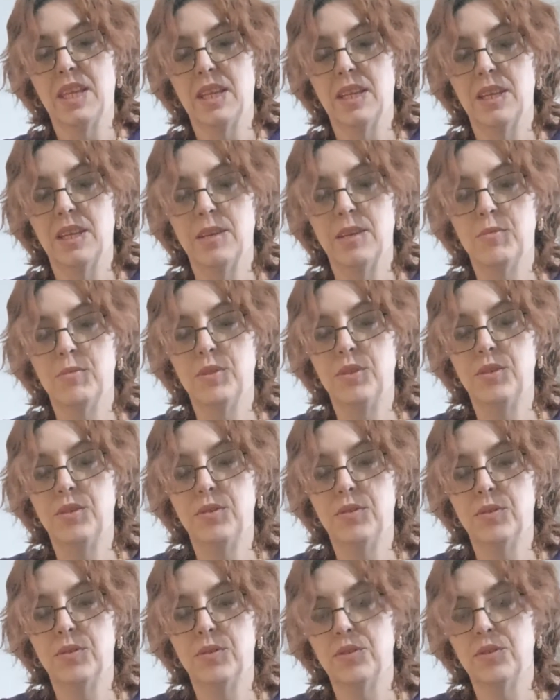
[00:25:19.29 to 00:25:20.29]
And when
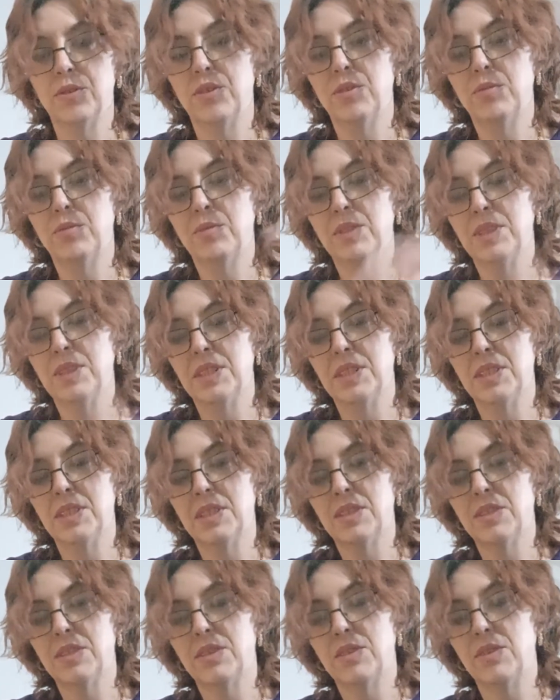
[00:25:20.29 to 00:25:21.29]
you're doing
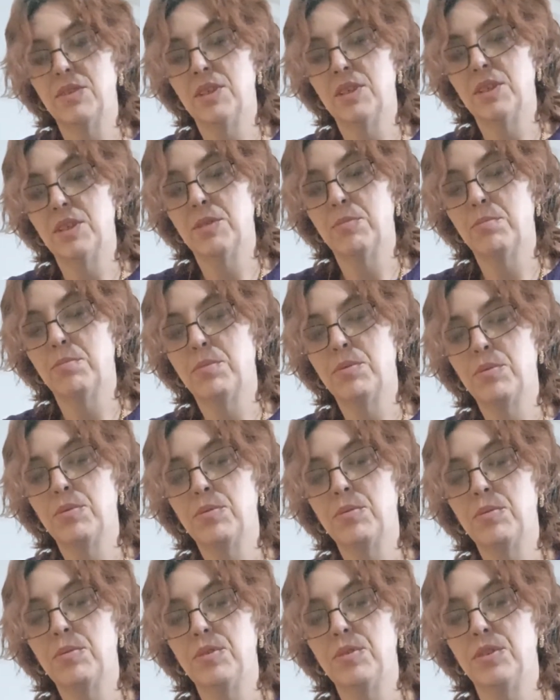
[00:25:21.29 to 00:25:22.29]
this, you got to
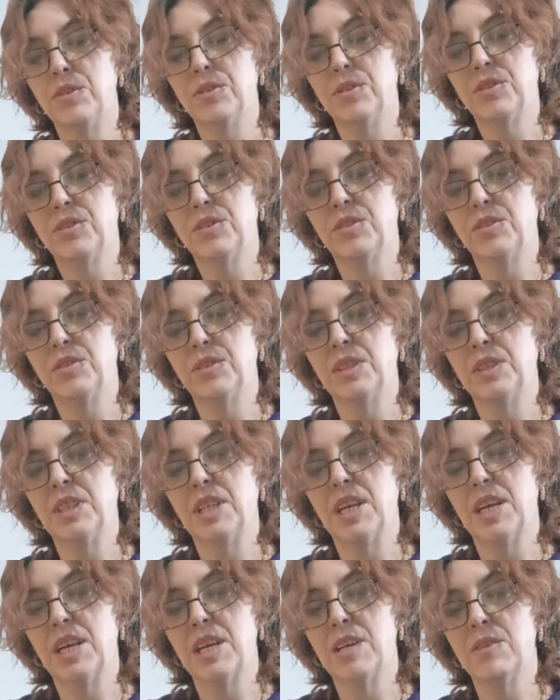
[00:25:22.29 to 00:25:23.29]
pull your string
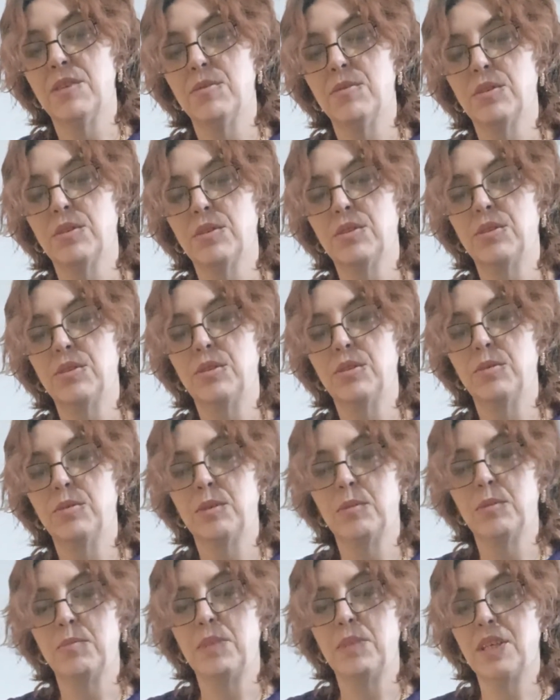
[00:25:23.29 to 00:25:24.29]
out because you want to
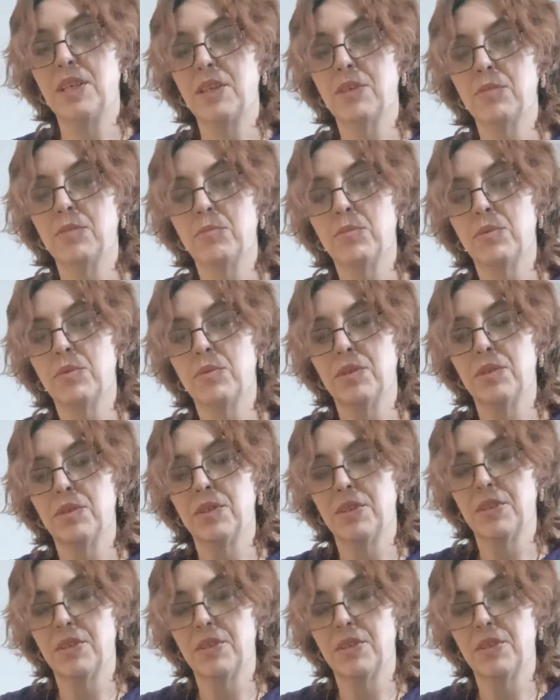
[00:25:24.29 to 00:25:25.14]
make it more